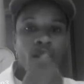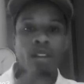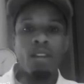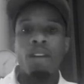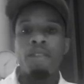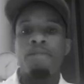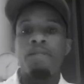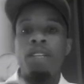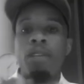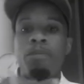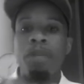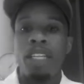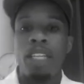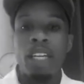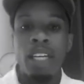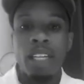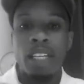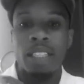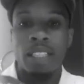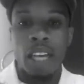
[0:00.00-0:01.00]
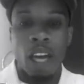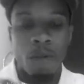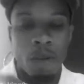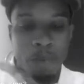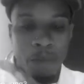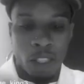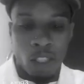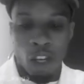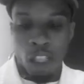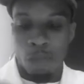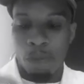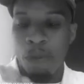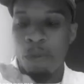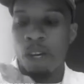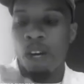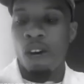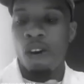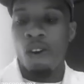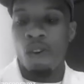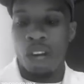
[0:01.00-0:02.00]
from the beginning of time, we've been taught to be with
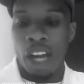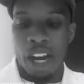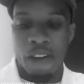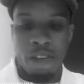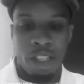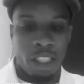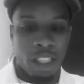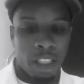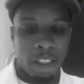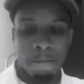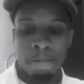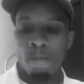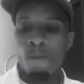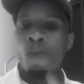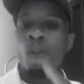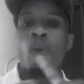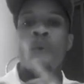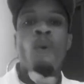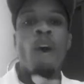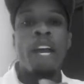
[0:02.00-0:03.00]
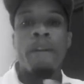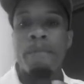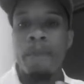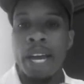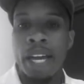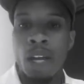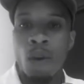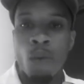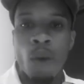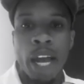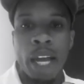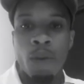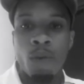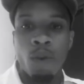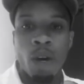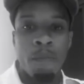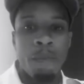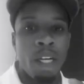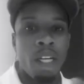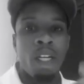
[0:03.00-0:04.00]
our own heritage. White man and white
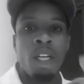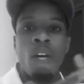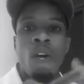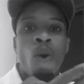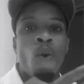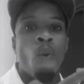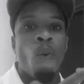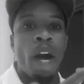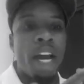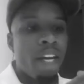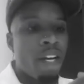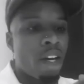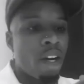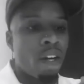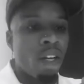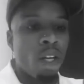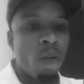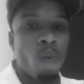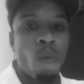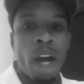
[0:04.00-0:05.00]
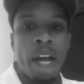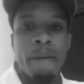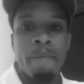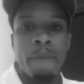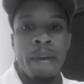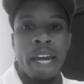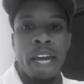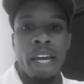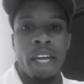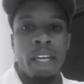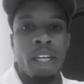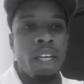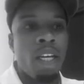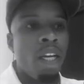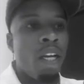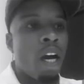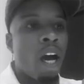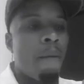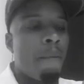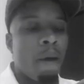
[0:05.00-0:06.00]
woman, white girl and white
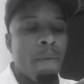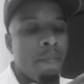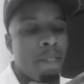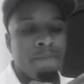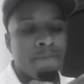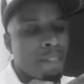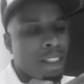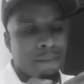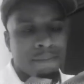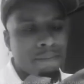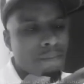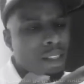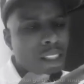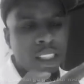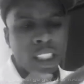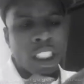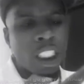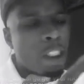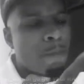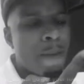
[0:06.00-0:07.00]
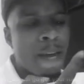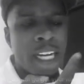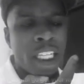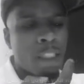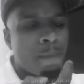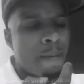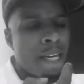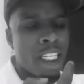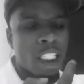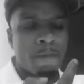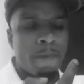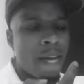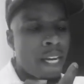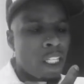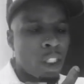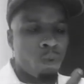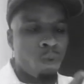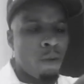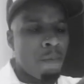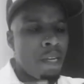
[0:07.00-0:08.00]
man. Spanish man,
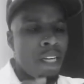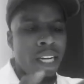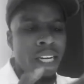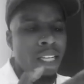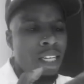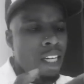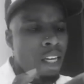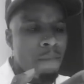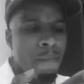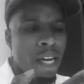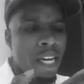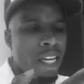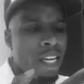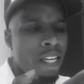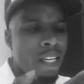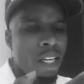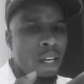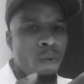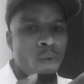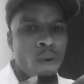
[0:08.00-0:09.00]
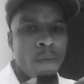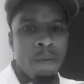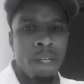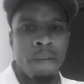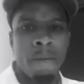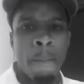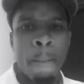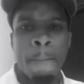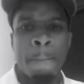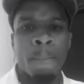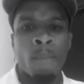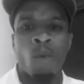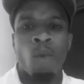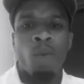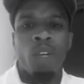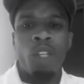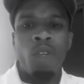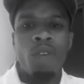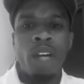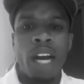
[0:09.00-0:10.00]
Spanish woman, Indian man, Indian woman.
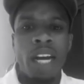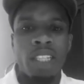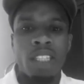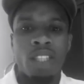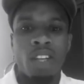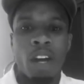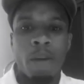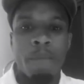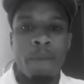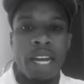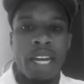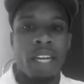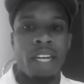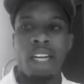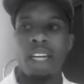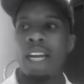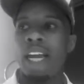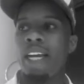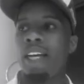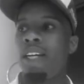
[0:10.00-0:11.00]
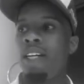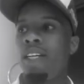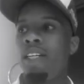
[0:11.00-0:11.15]
When you guys start making it like